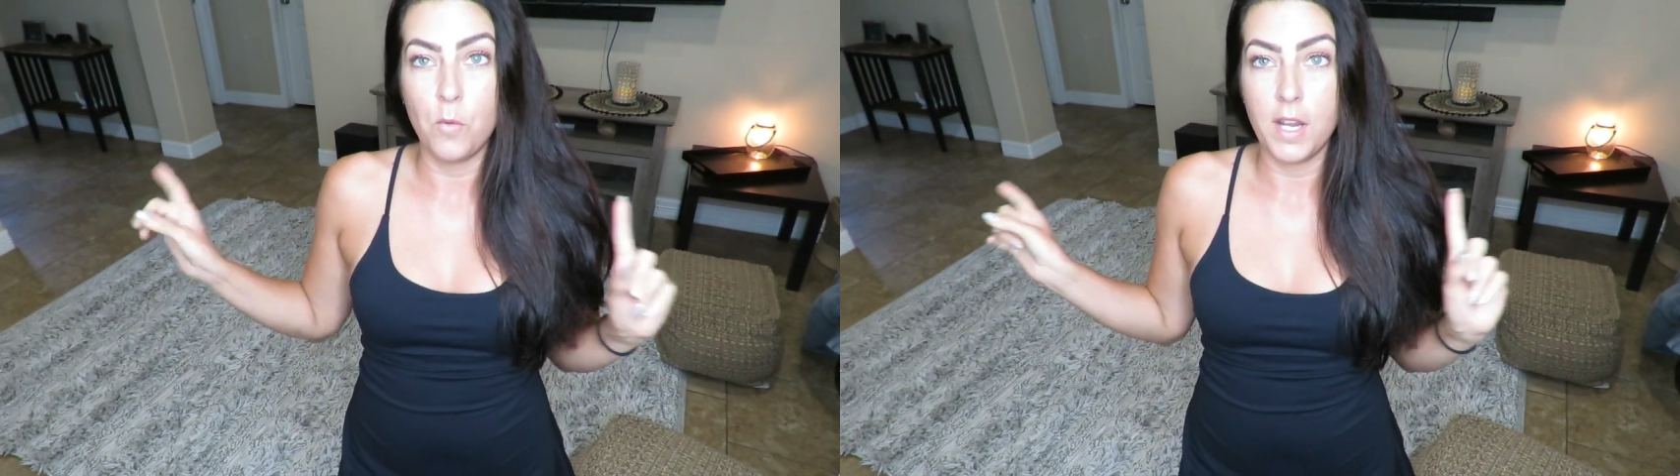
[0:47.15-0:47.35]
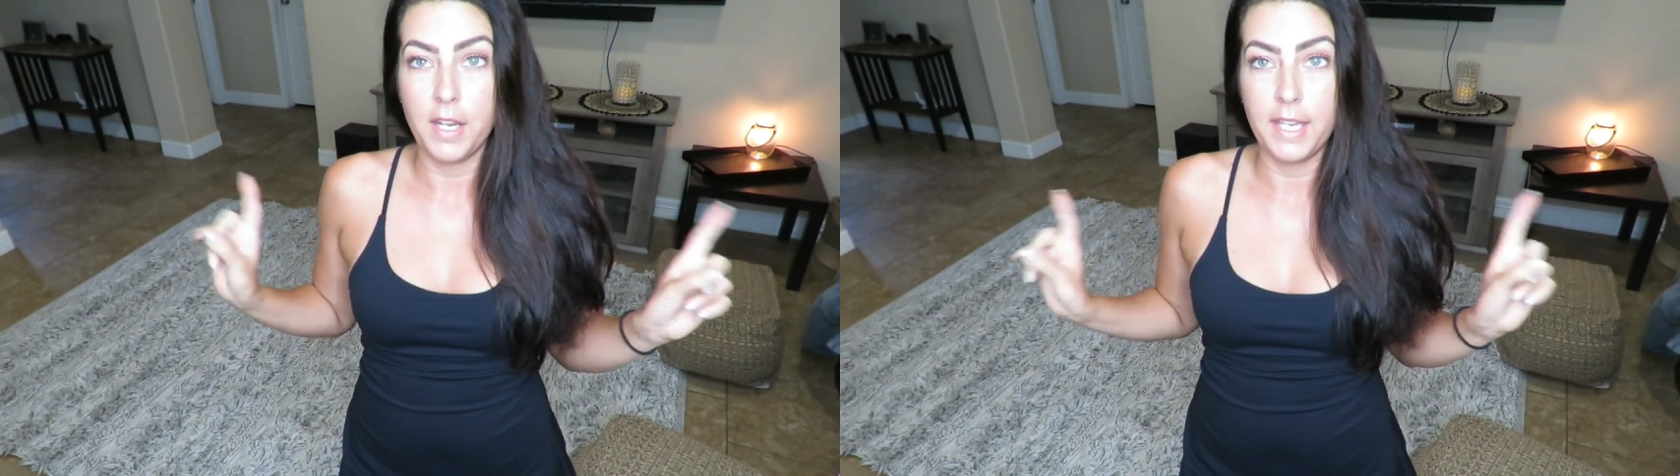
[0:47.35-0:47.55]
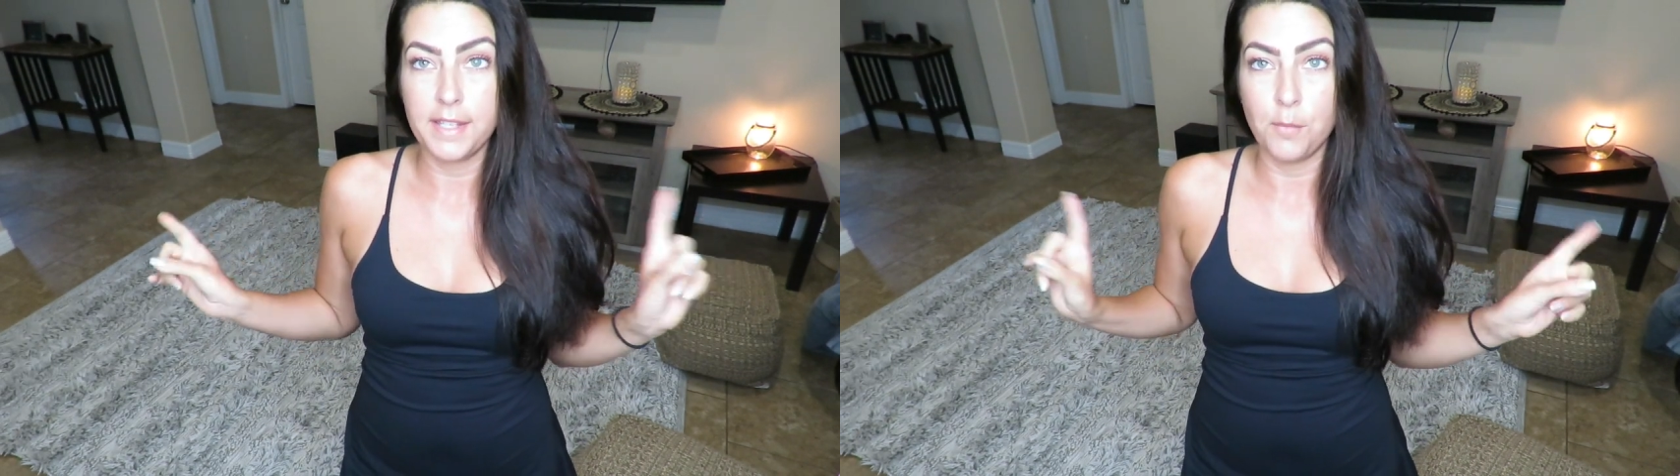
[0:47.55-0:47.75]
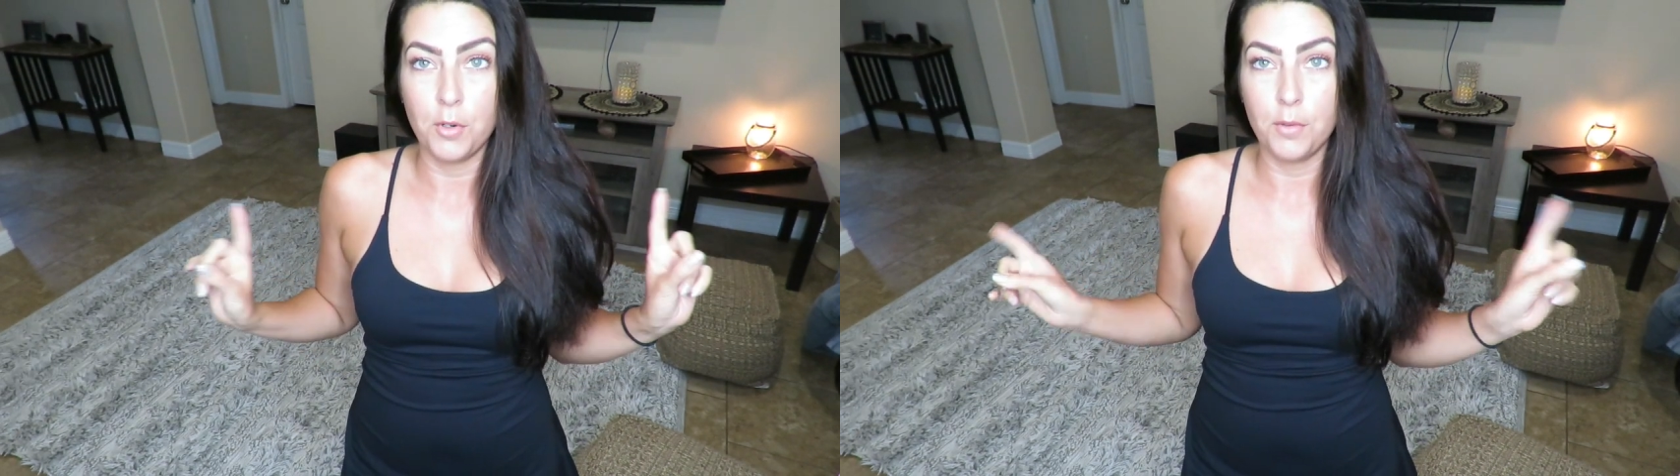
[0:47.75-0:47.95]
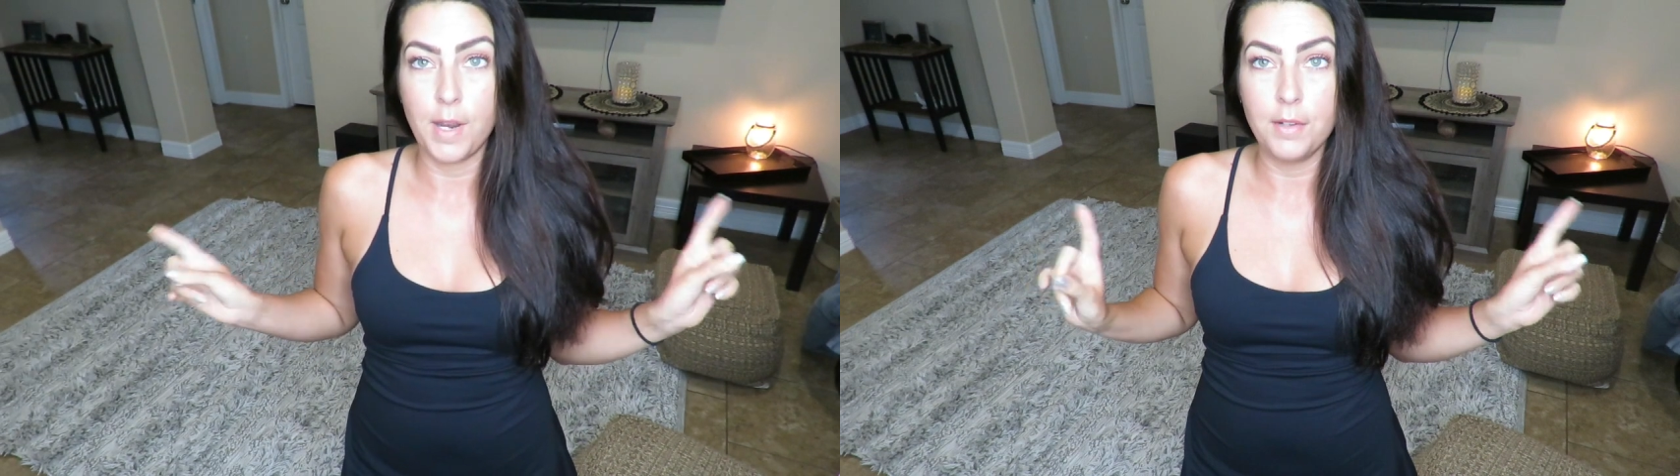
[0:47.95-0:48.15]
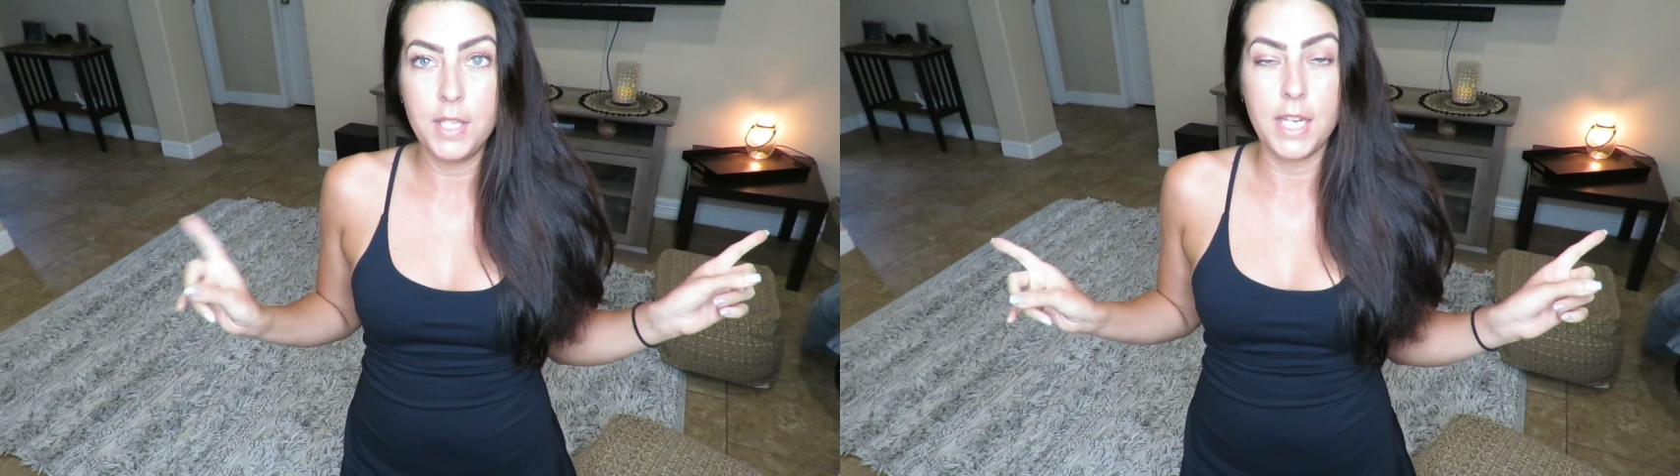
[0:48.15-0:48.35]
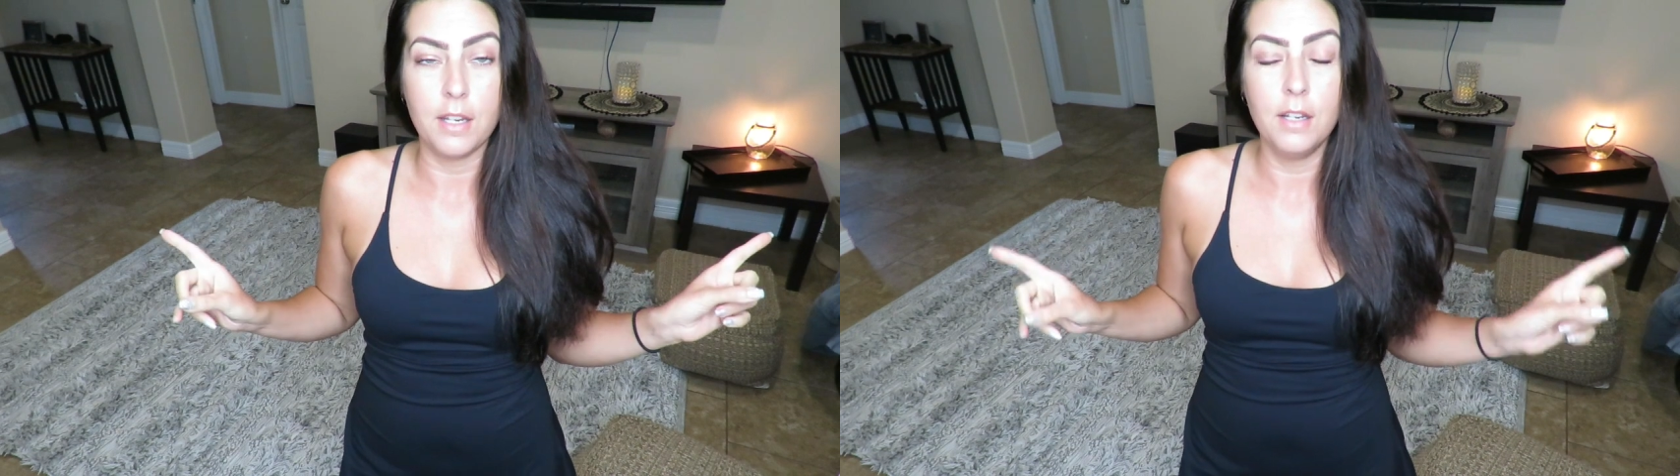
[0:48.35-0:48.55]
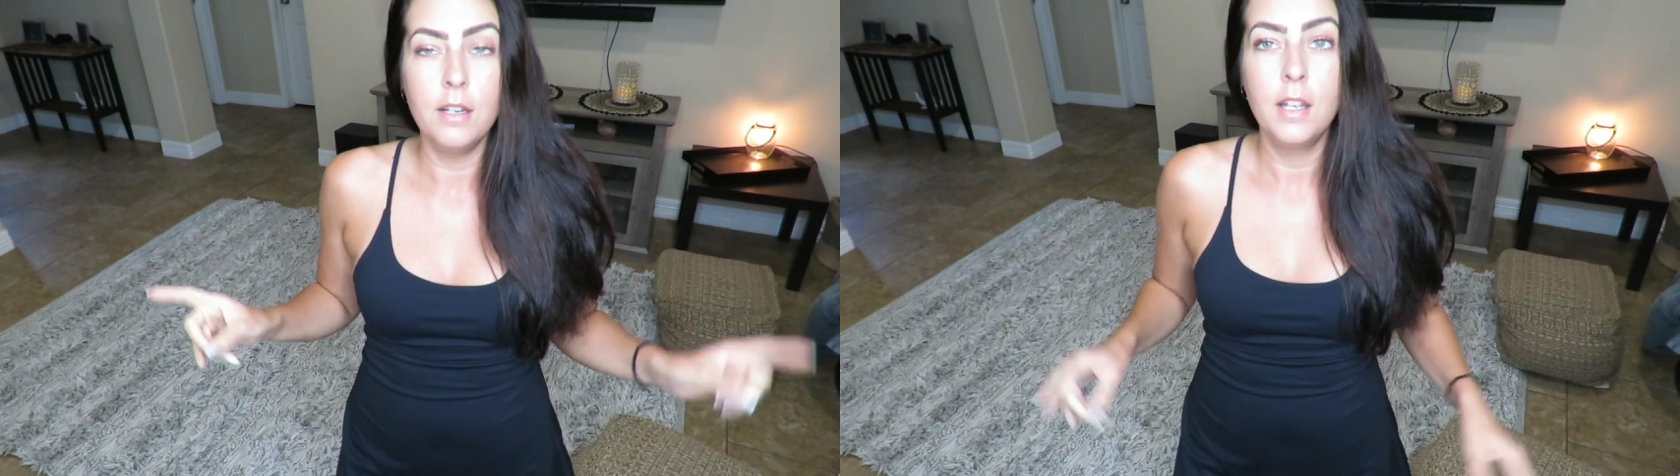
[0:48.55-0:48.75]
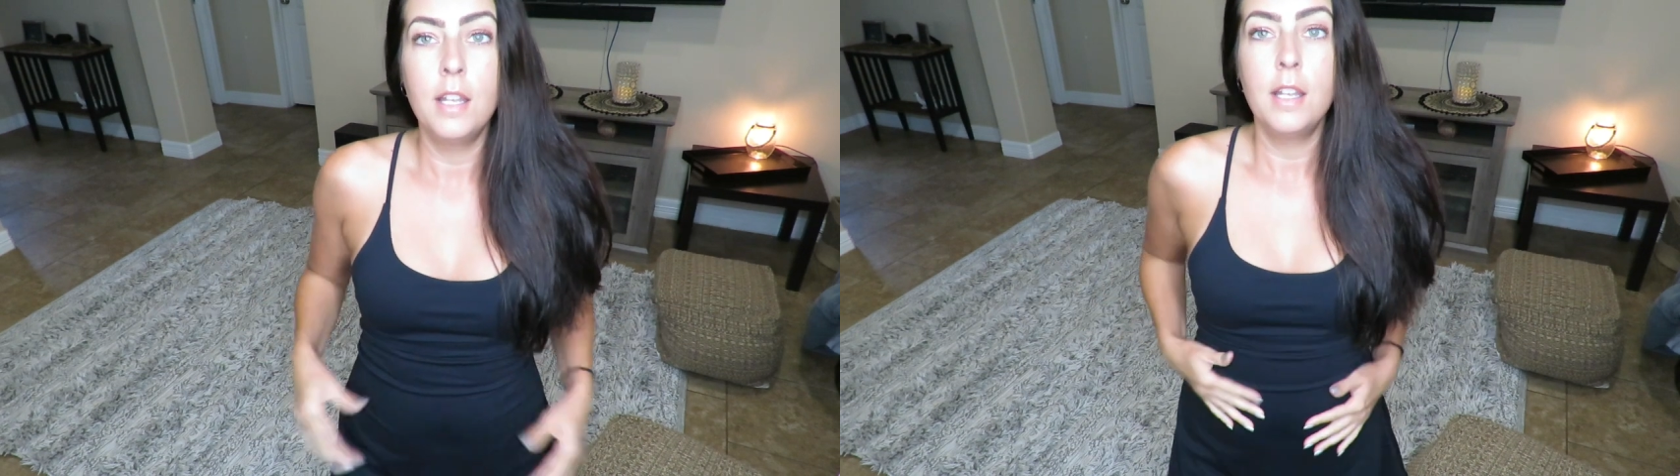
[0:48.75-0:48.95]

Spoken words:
wearing somewhere around here.